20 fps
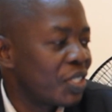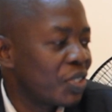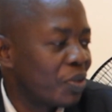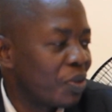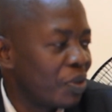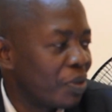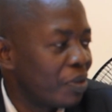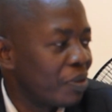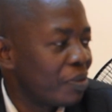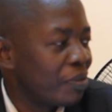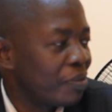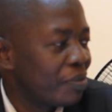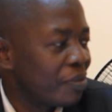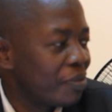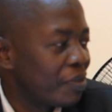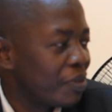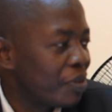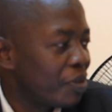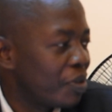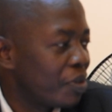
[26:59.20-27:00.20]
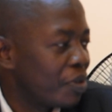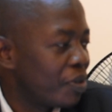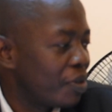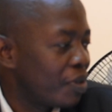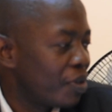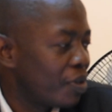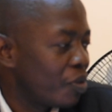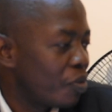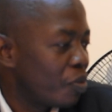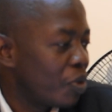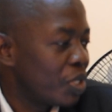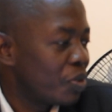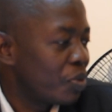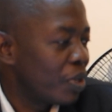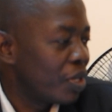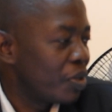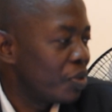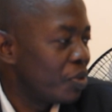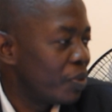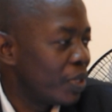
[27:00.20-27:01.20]
school, what
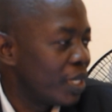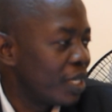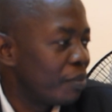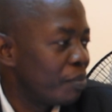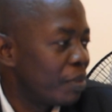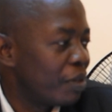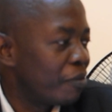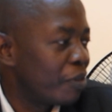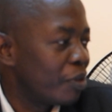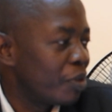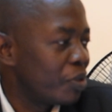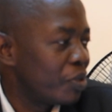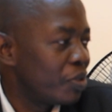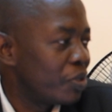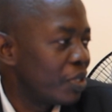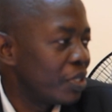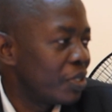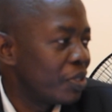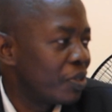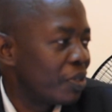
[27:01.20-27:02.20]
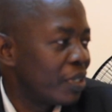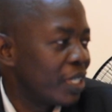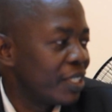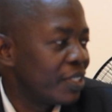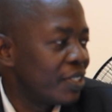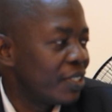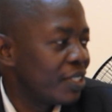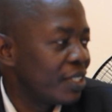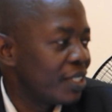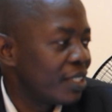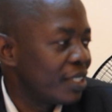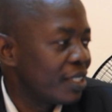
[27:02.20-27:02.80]
were you doing before you joined college?